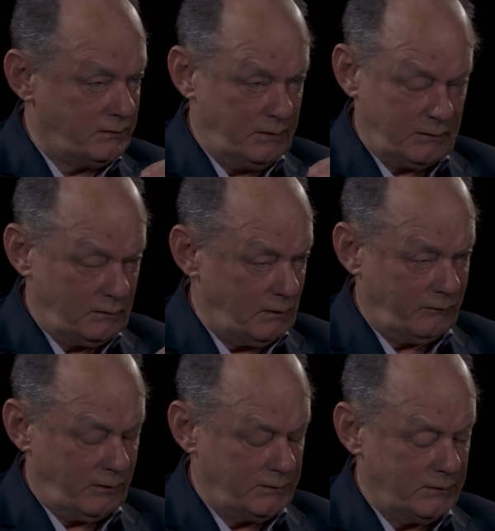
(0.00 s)
These are their
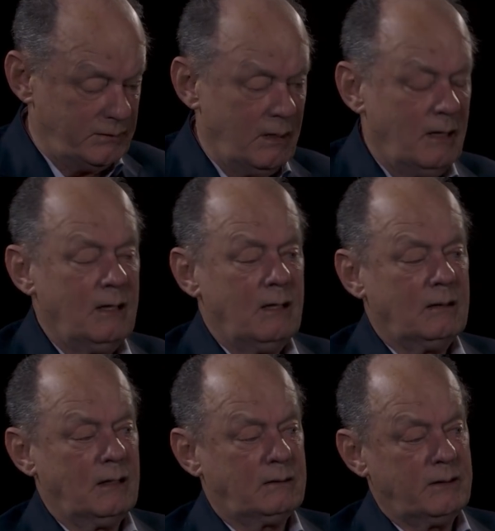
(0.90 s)
phrases.
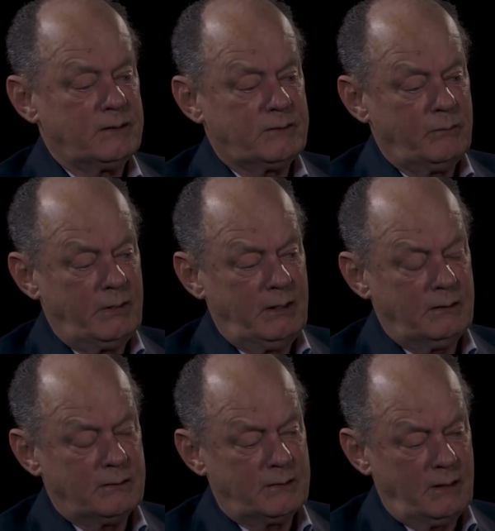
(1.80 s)
That this
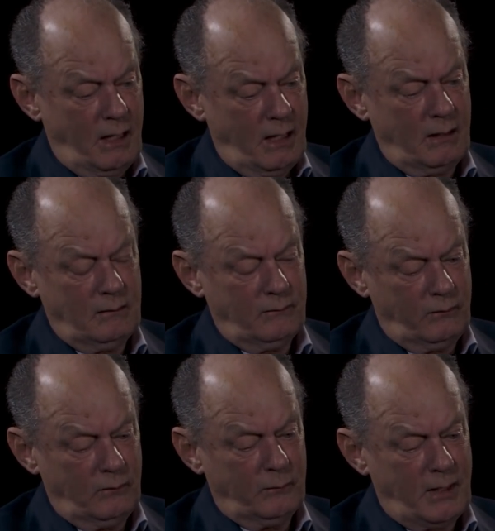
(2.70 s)
means the end of
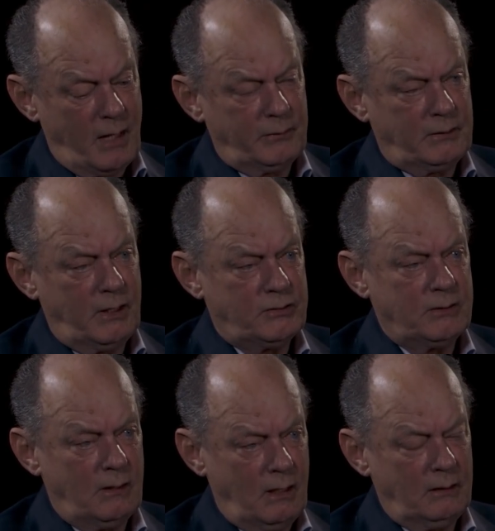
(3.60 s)
human
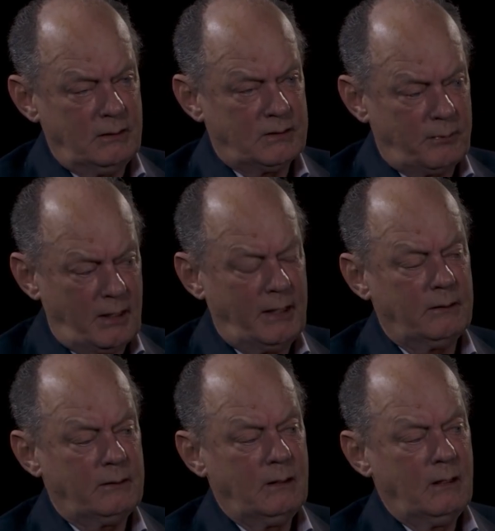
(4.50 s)
habitation on this
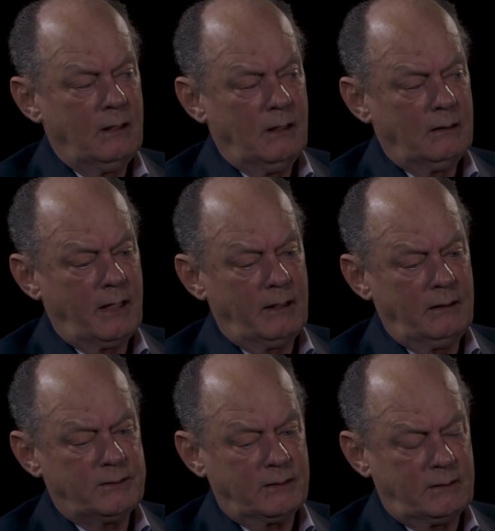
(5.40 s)
planet. That
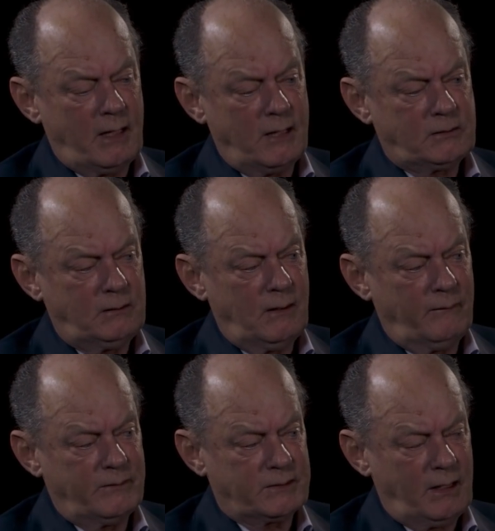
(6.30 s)
it is a catastrophe
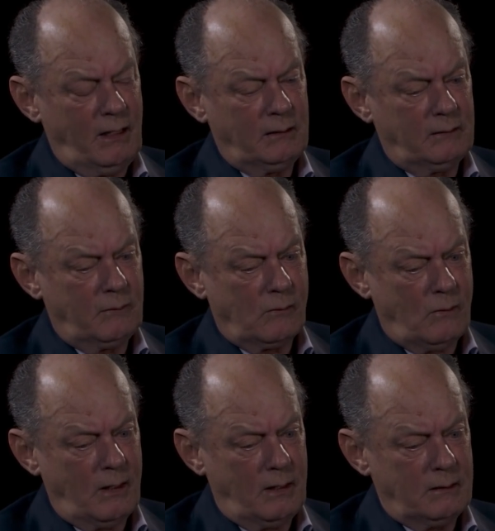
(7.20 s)
of a scale that
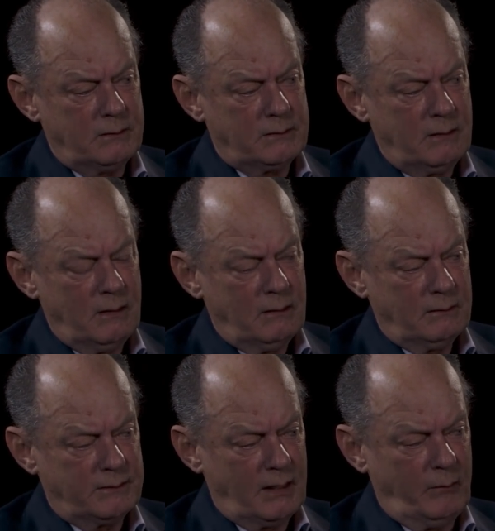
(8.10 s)
requires
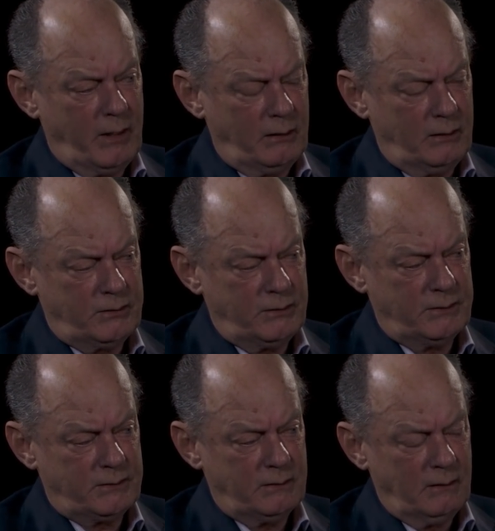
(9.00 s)
the same
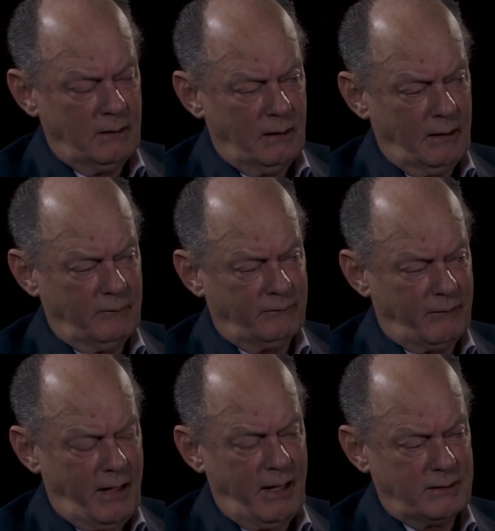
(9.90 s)
energies and
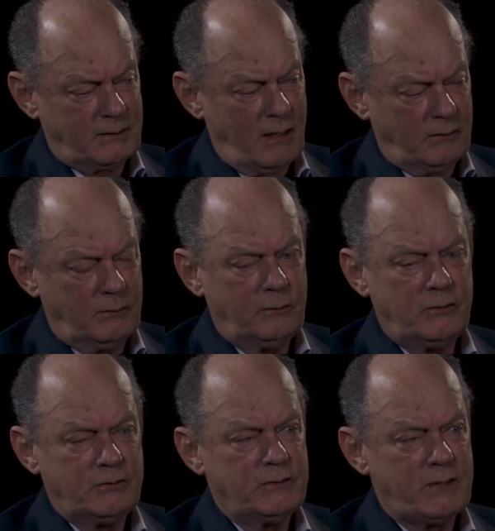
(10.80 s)
vast
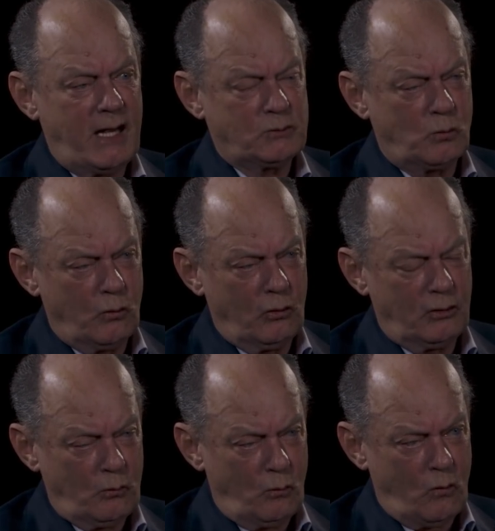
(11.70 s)
contributions as
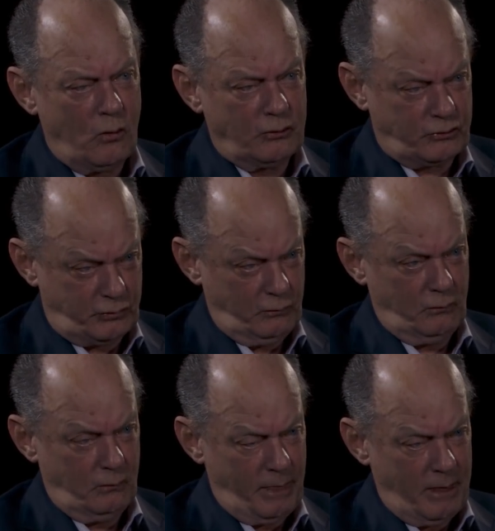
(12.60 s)
World War II.